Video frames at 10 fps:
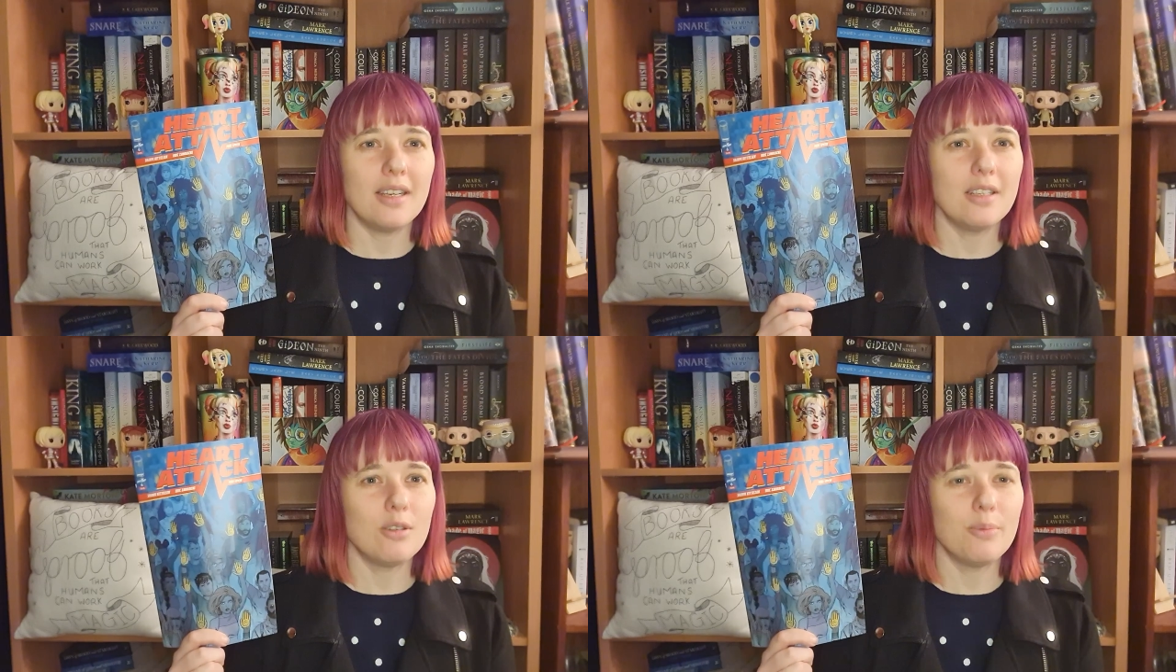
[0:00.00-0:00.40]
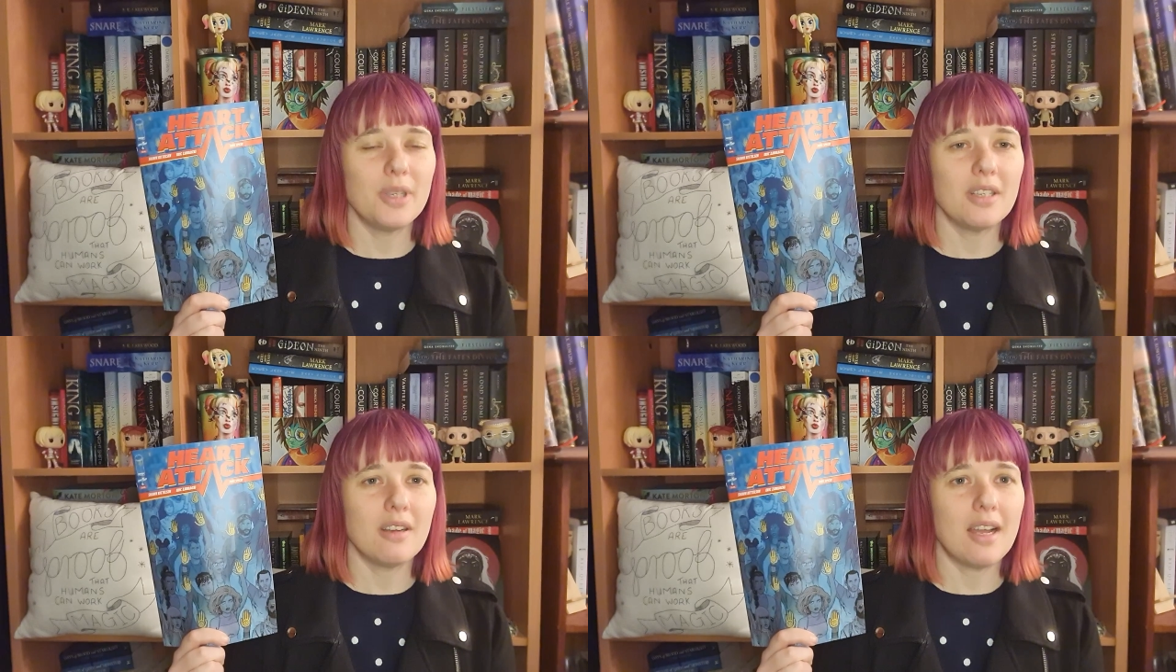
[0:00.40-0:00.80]
a little
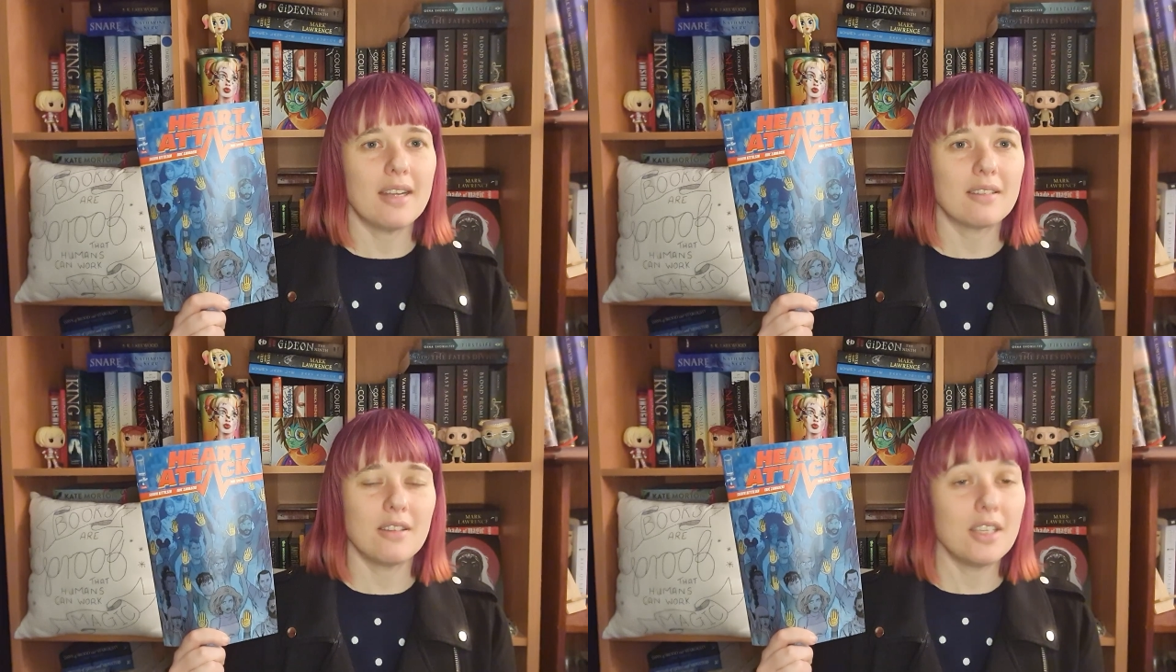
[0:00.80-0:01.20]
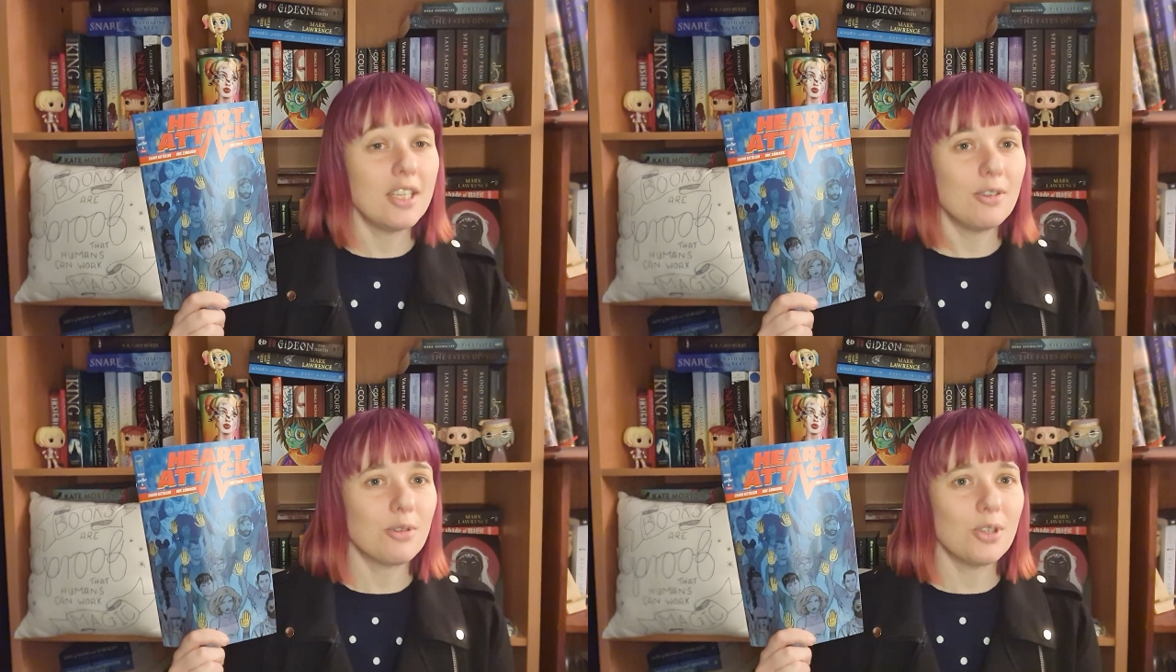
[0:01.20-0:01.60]
bit like the
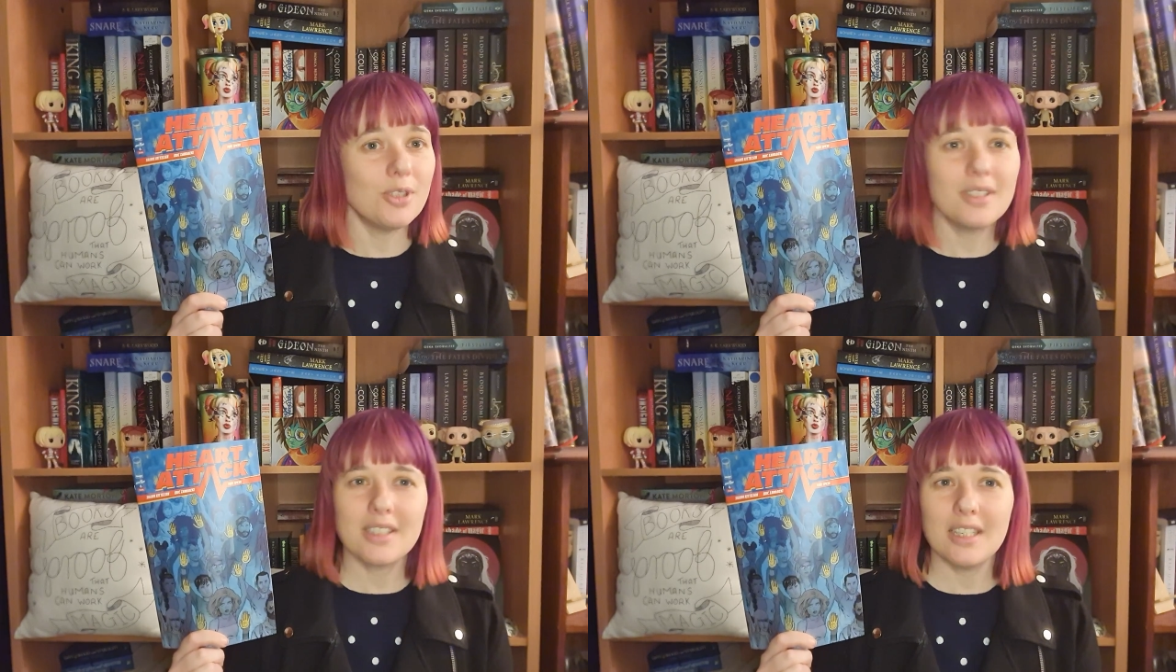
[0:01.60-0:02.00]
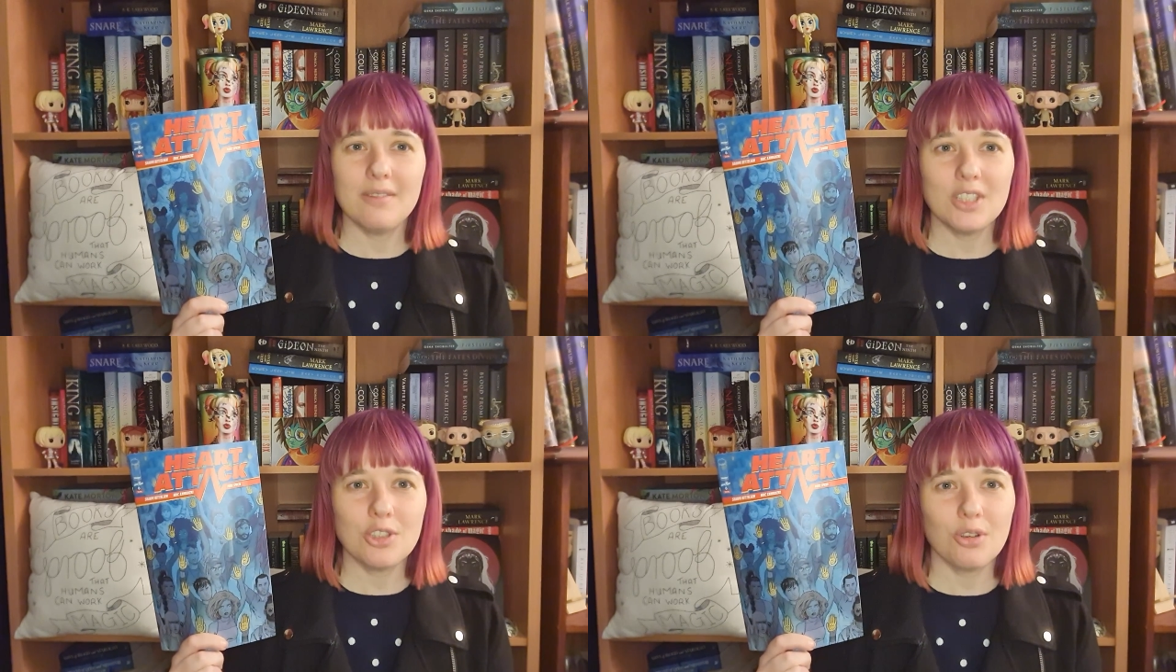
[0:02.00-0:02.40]
Heroes
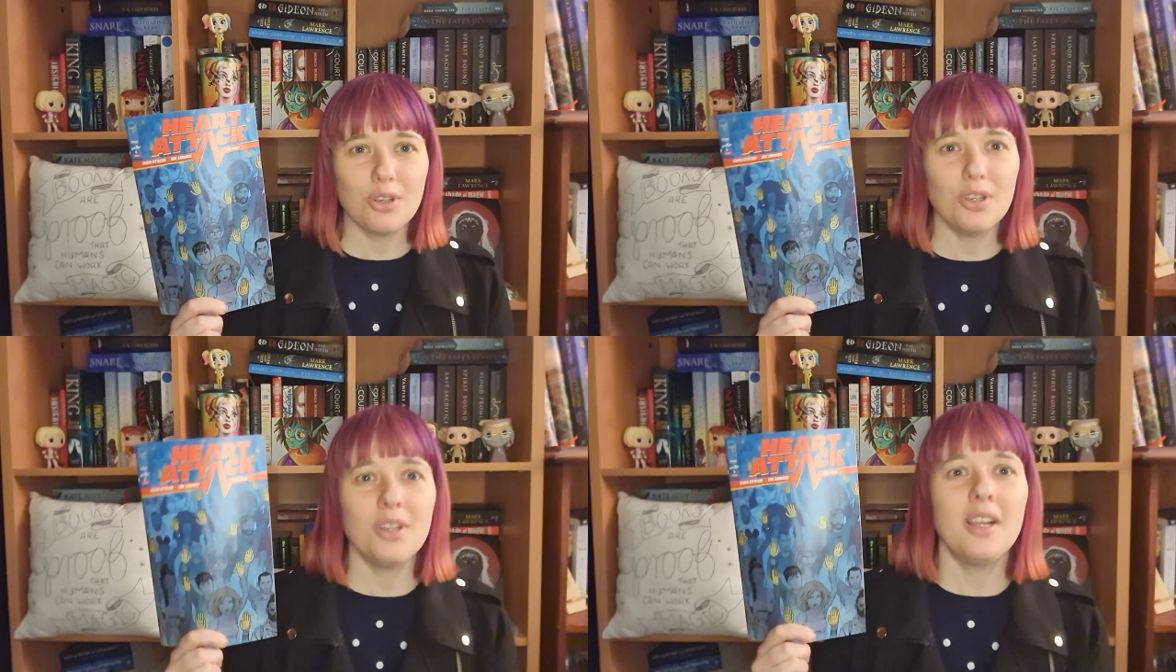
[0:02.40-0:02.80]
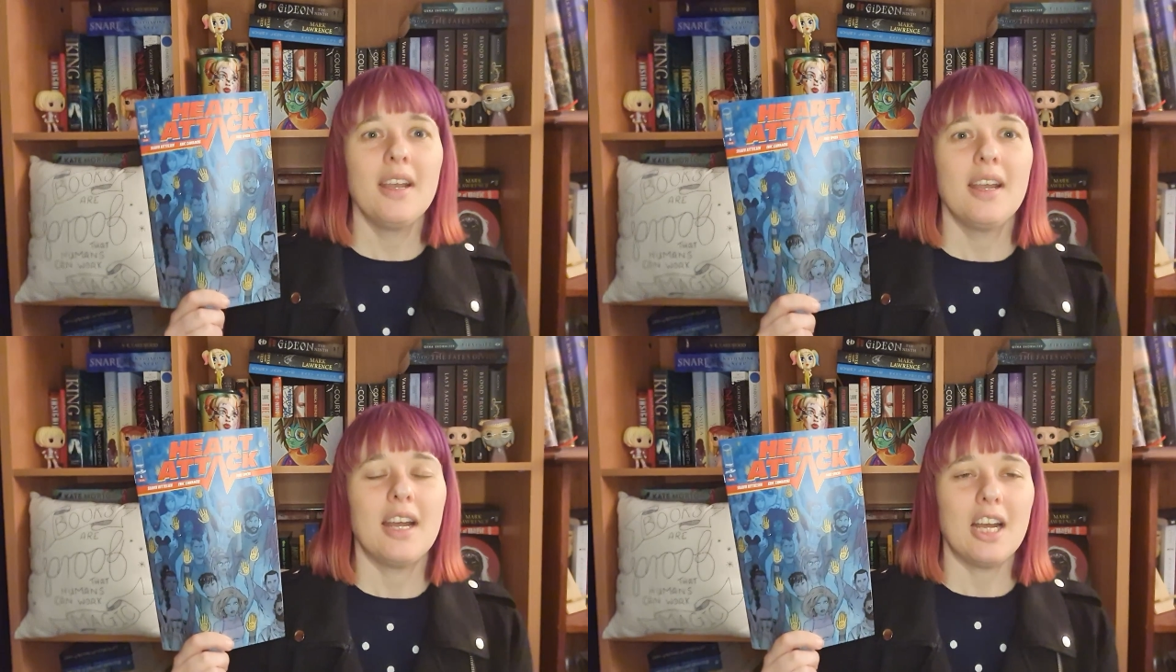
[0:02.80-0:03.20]
TV show.
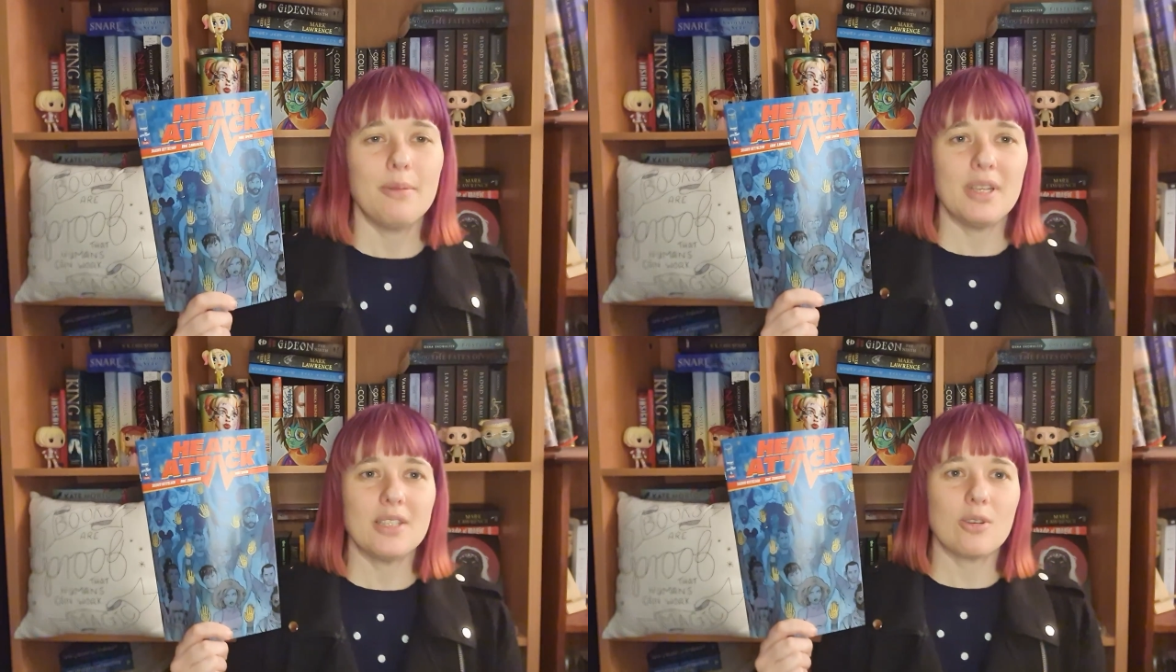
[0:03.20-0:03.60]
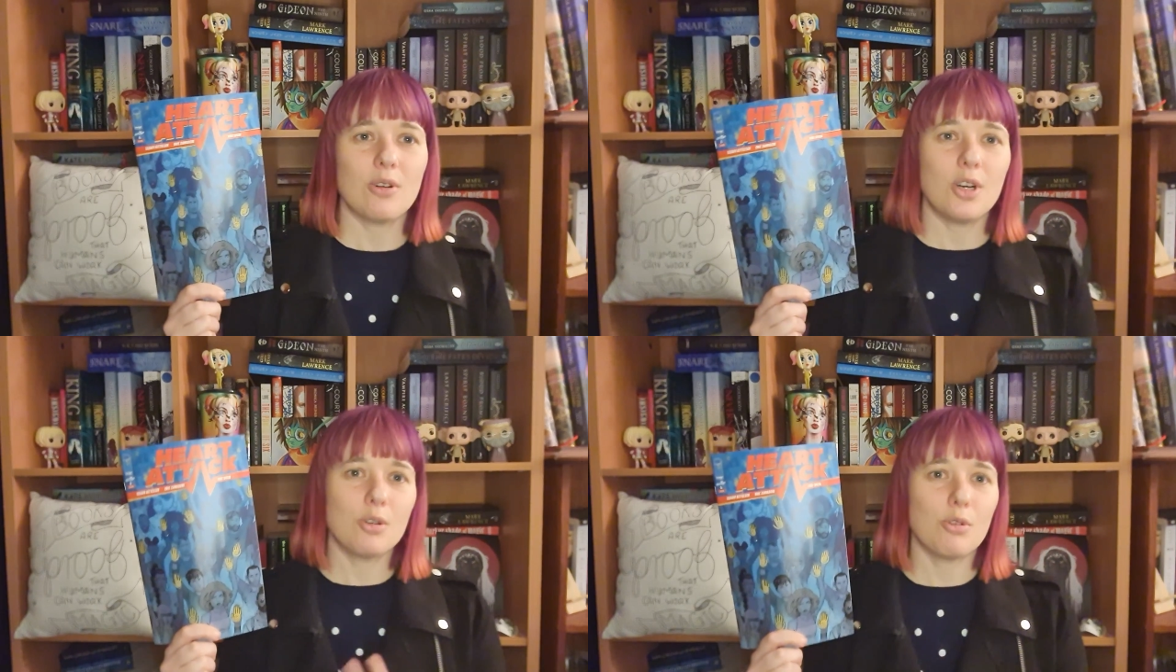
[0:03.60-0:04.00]
It's
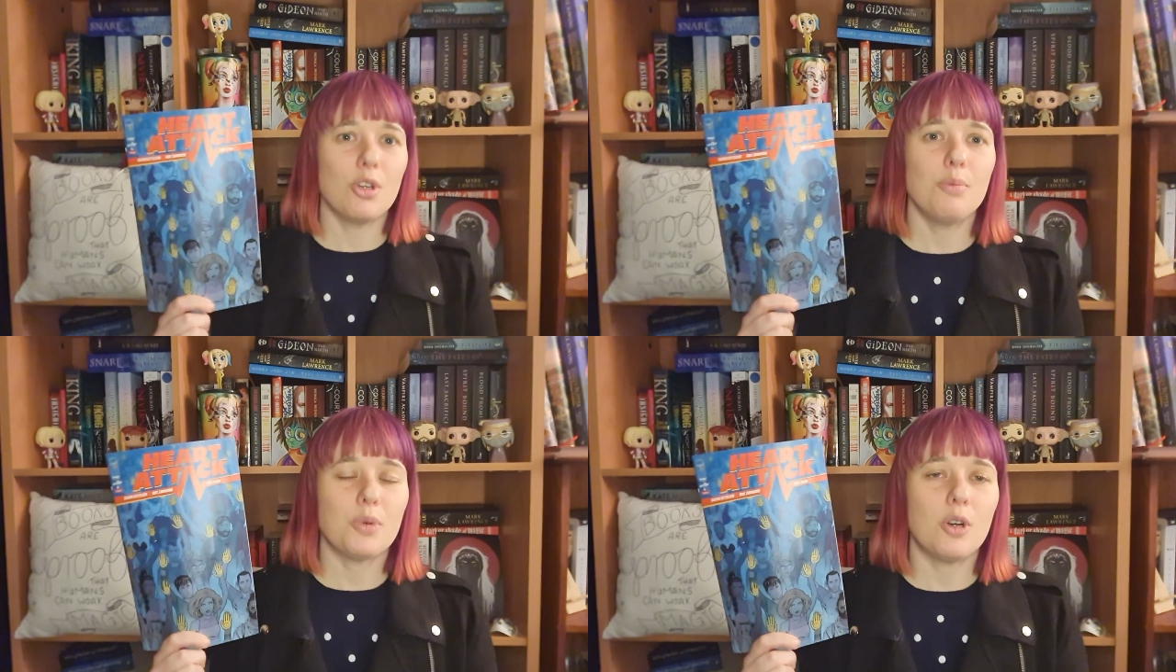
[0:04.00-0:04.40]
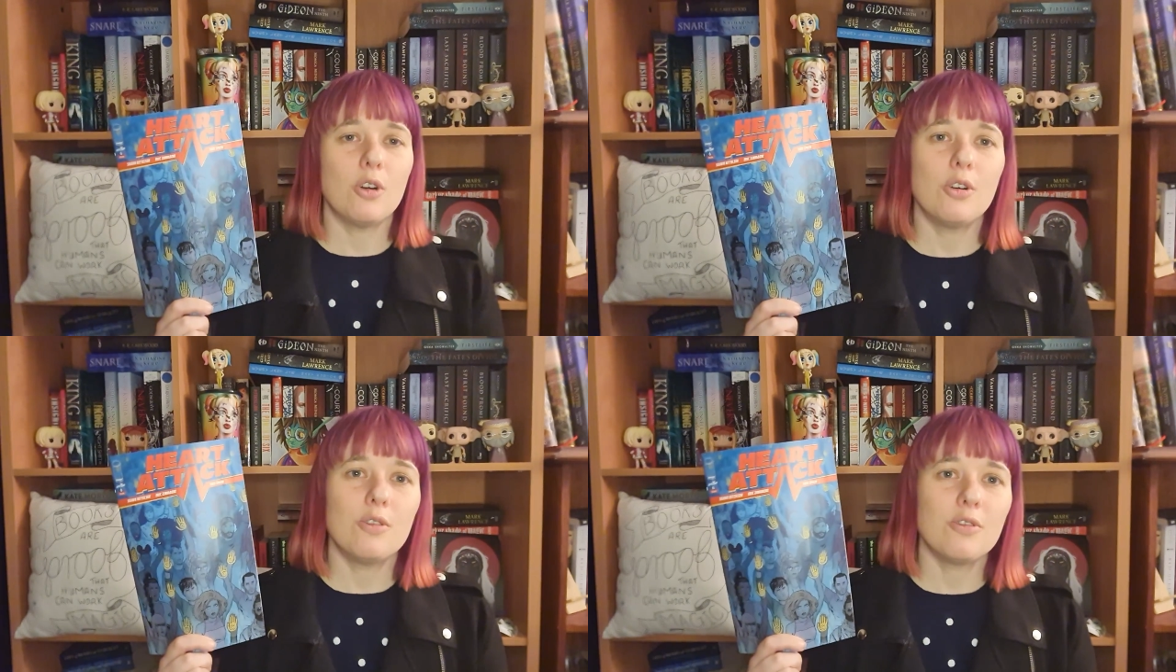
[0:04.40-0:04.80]
got a group
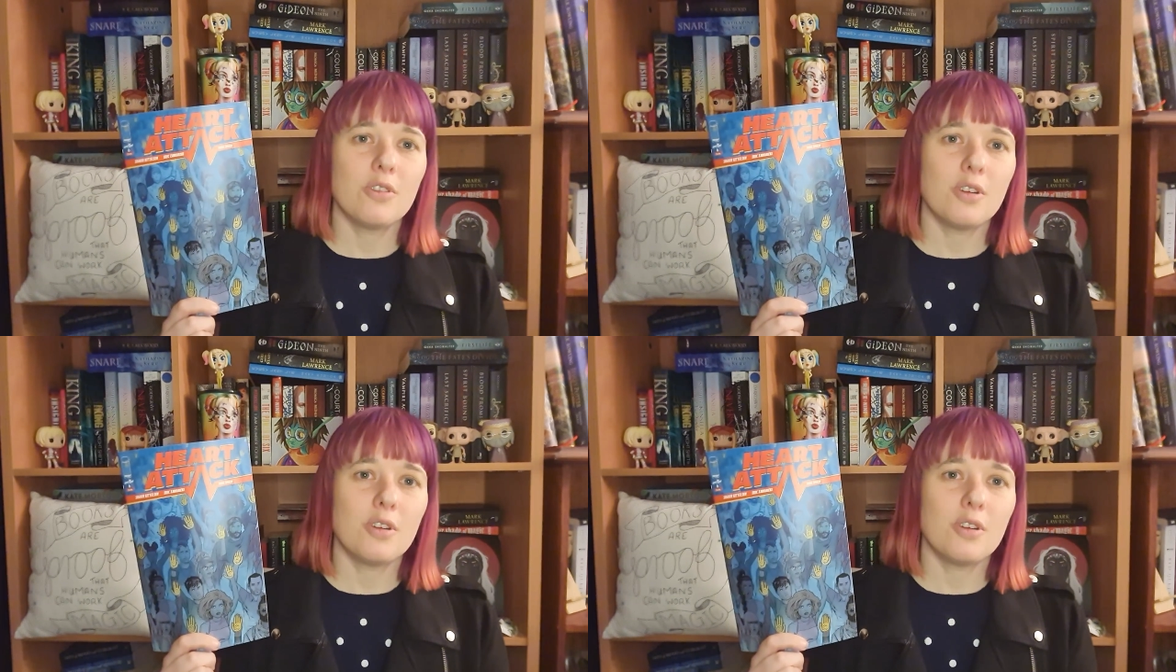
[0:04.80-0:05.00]
of